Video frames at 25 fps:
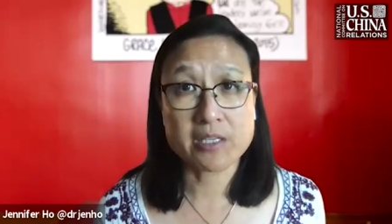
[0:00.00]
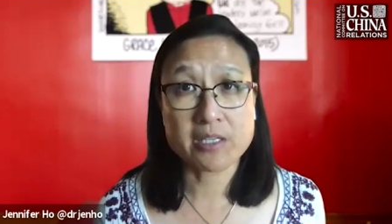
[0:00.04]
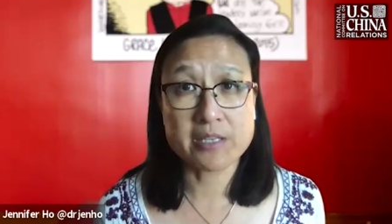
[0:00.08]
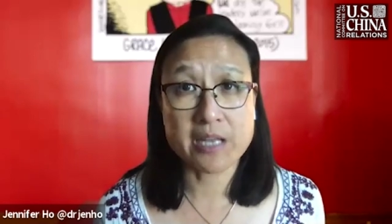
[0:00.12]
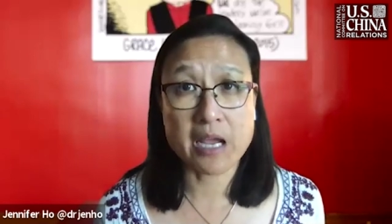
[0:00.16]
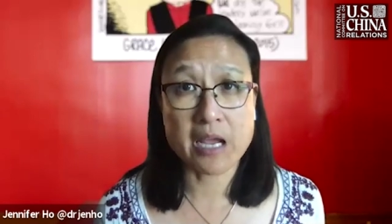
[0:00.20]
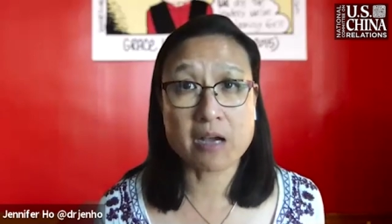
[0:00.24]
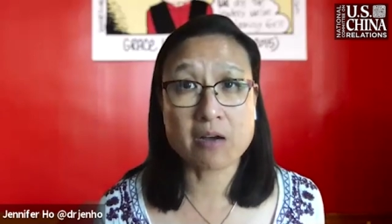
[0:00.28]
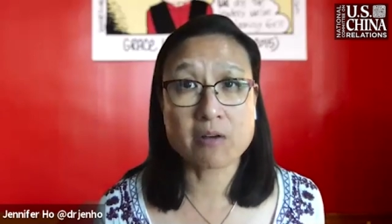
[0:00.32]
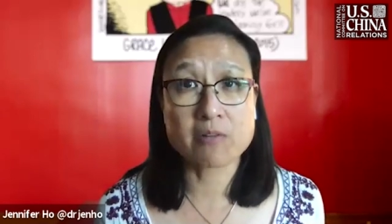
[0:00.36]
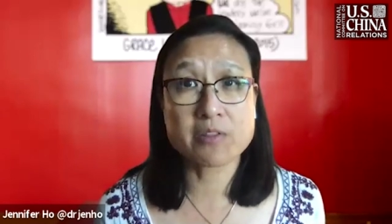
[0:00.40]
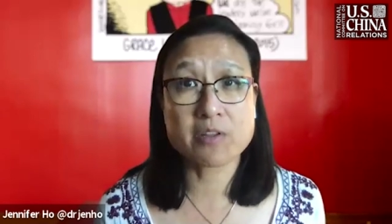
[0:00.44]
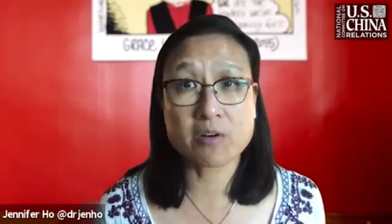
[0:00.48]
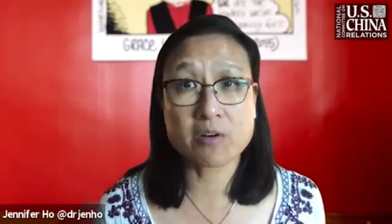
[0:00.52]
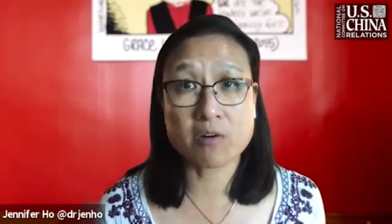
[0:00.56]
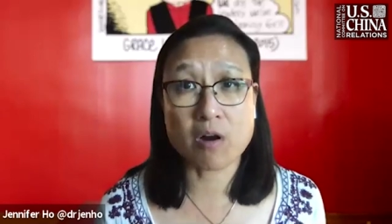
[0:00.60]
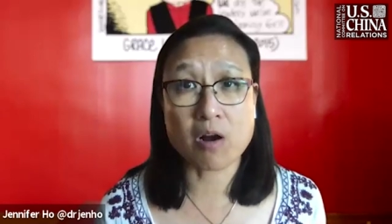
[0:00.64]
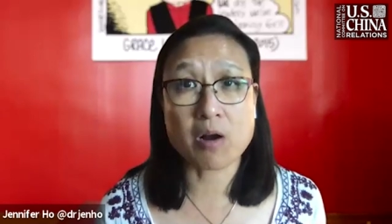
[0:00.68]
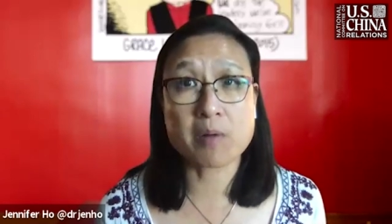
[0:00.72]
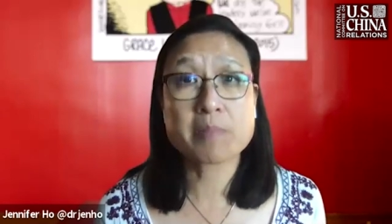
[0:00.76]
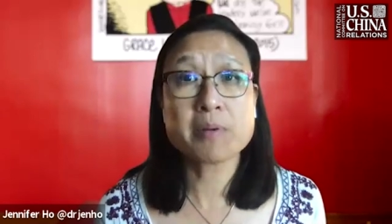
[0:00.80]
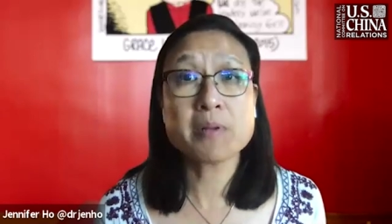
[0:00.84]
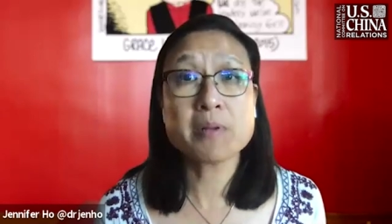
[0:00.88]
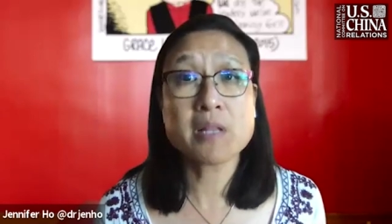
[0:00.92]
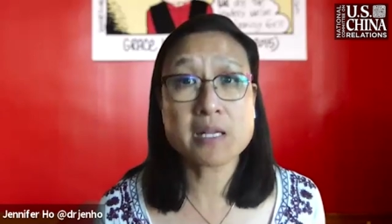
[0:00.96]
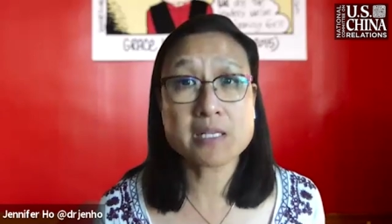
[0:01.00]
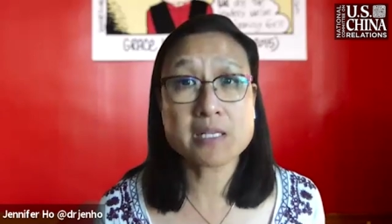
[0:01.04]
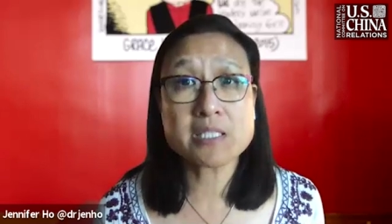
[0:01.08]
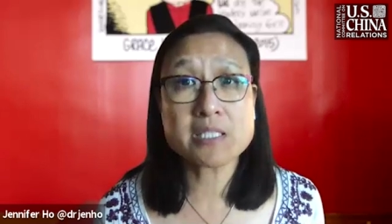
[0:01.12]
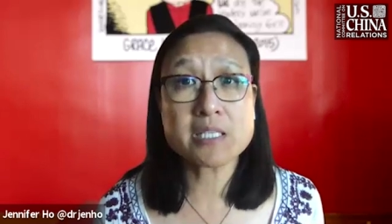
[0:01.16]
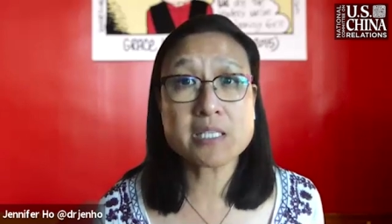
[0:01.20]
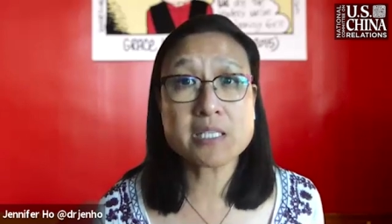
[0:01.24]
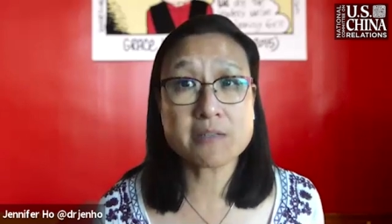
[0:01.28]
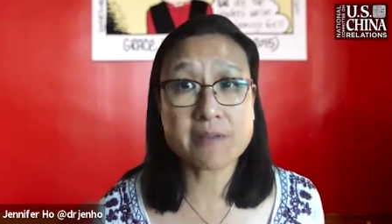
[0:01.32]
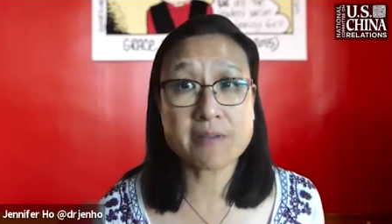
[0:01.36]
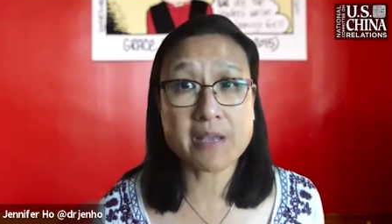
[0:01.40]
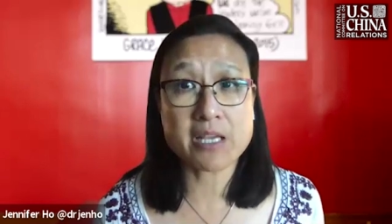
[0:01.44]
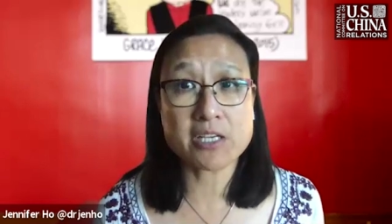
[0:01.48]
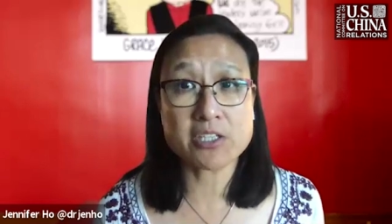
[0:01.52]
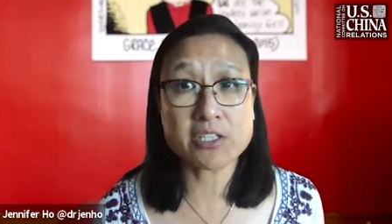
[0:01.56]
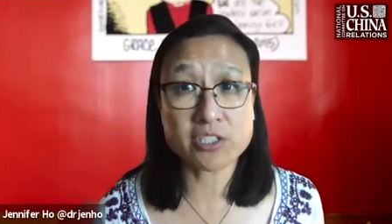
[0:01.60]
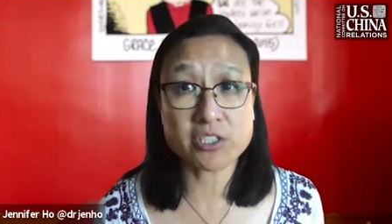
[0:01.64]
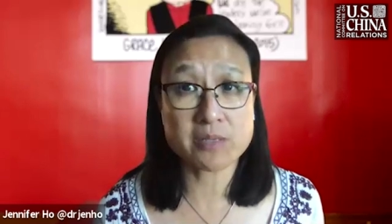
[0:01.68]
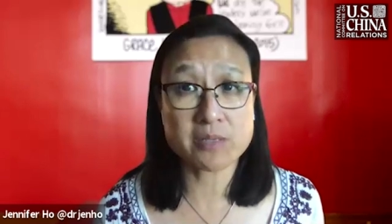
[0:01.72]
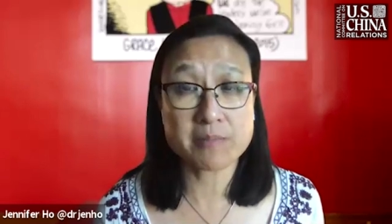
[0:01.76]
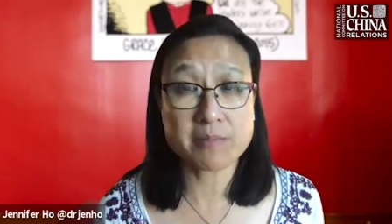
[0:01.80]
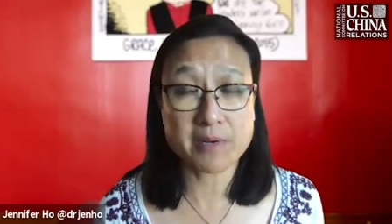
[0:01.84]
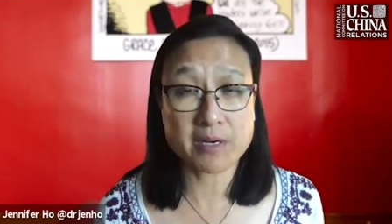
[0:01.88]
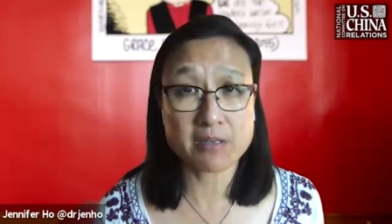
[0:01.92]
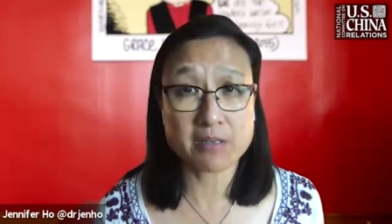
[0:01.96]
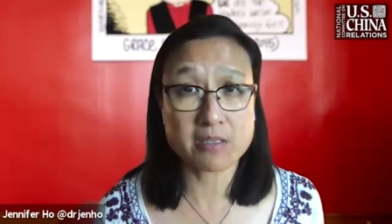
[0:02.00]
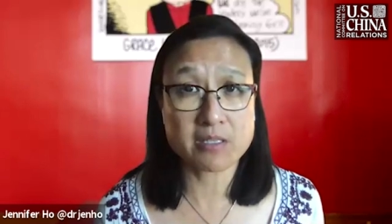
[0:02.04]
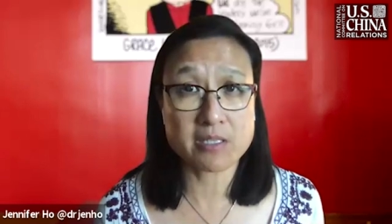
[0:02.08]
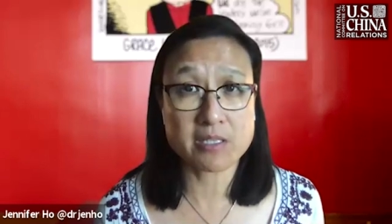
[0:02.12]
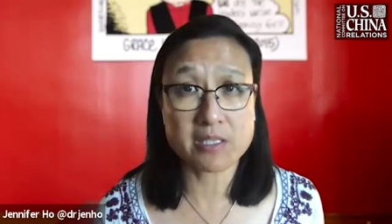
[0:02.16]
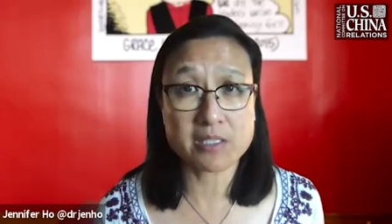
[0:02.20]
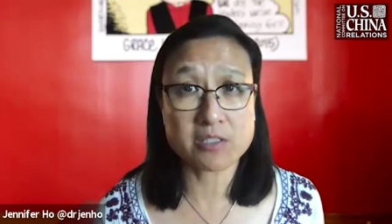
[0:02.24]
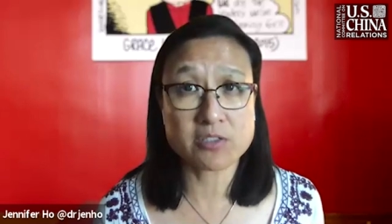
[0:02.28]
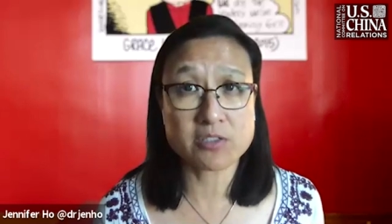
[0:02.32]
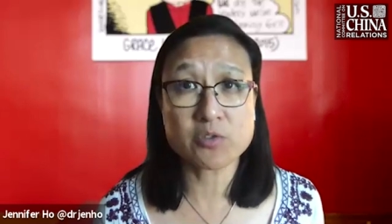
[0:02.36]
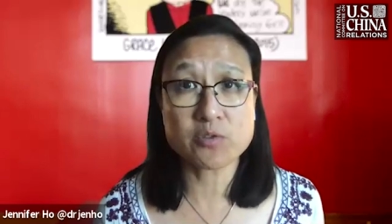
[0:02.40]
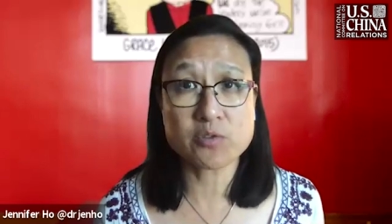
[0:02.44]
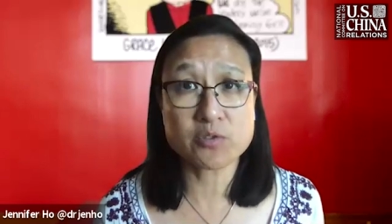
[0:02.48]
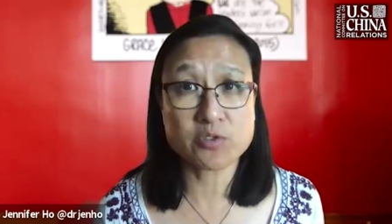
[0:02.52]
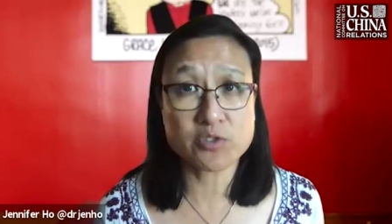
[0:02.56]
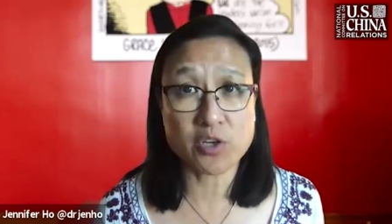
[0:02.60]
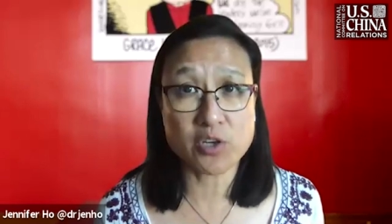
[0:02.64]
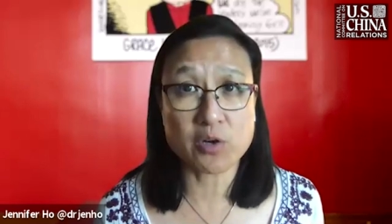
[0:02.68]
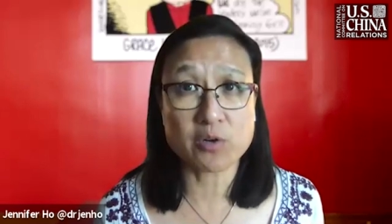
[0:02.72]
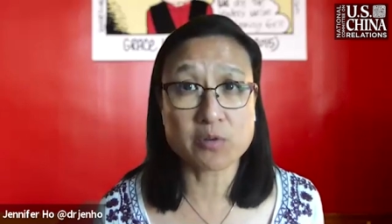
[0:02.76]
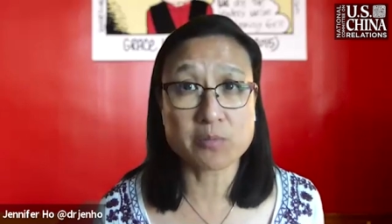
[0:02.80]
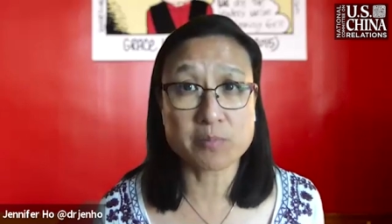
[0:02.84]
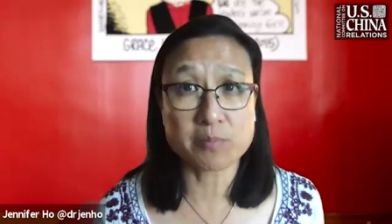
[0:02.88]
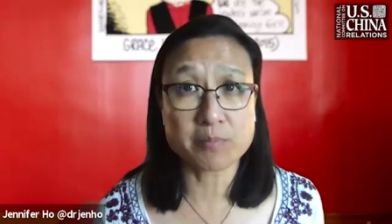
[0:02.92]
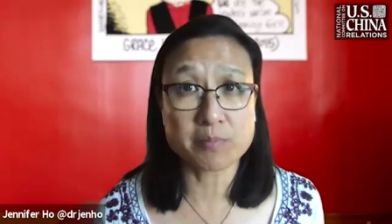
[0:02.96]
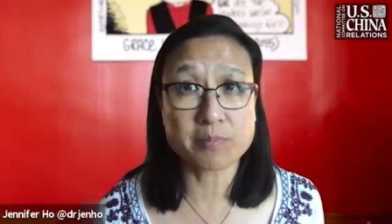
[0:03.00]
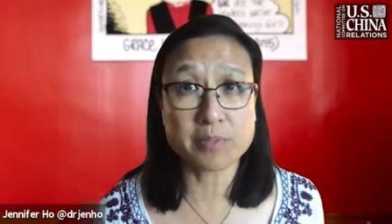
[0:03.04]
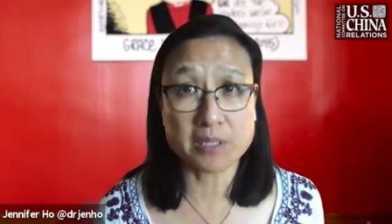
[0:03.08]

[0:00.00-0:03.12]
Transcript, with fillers: Now, there are plenty of Asian Americans who don't